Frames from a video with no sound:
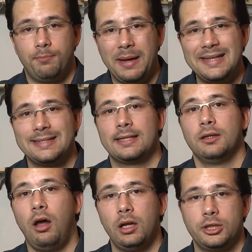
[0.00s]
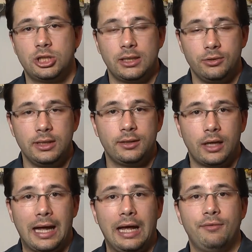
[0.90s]
basic knowledge that you need
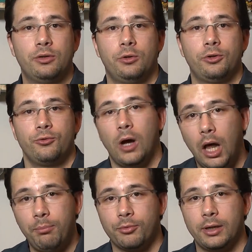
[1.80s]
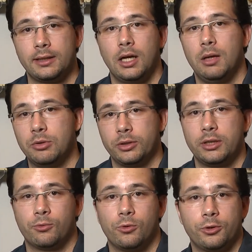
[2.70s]
to have in order to operate a
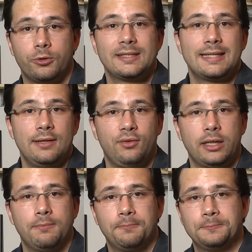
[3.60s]
multi-rotor safely.